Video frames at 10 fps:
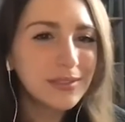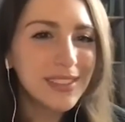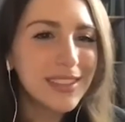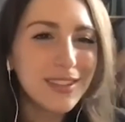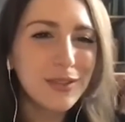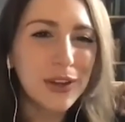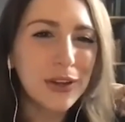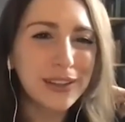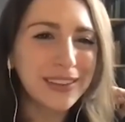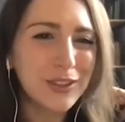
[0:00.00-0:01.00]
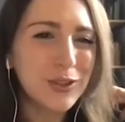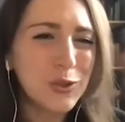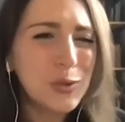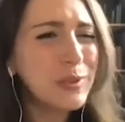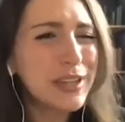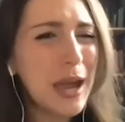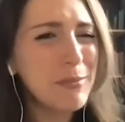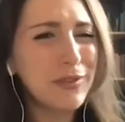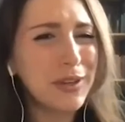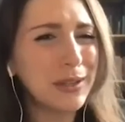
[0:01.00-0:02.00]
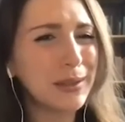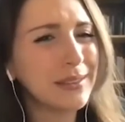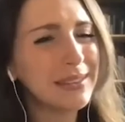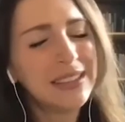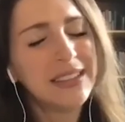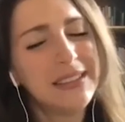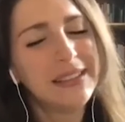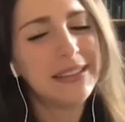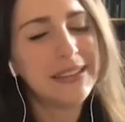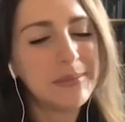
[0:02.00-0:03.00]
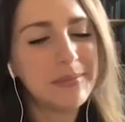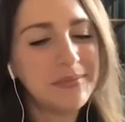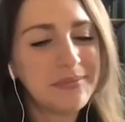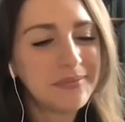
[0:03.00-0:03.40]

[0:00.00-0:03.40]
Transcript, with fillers: This is a very soup time of year. Um, yeah.